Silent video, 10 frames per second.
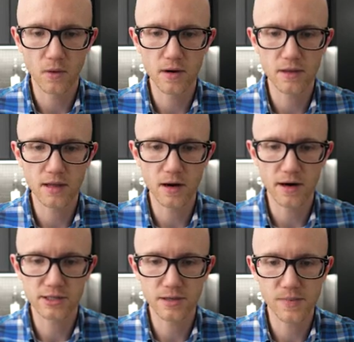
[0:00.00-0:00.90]
or the
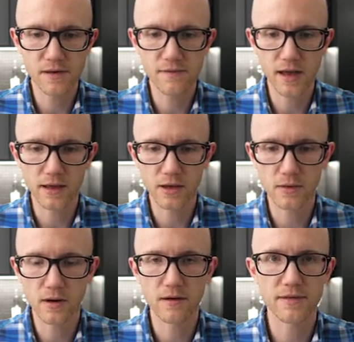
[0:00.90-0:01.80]
RGB
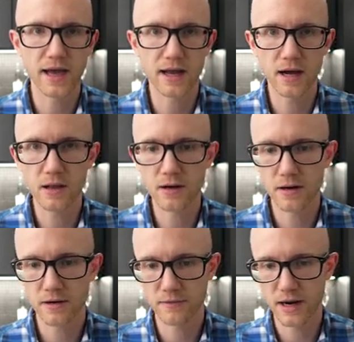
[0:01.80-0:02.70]
value of that
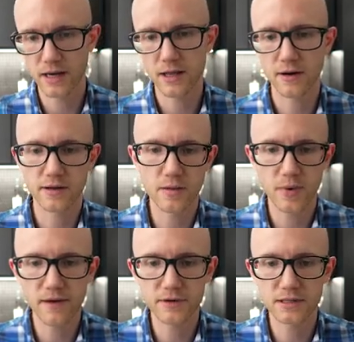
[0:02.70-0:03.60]
color right here in the
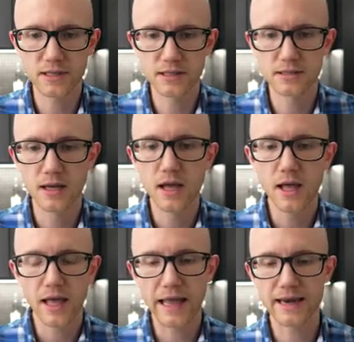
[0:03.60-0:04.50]
preferences,
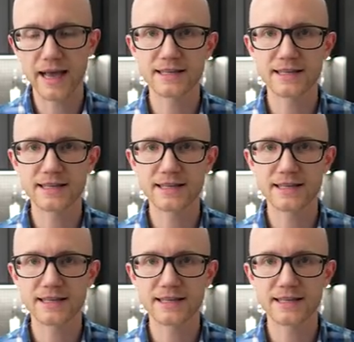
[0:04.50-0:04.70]
and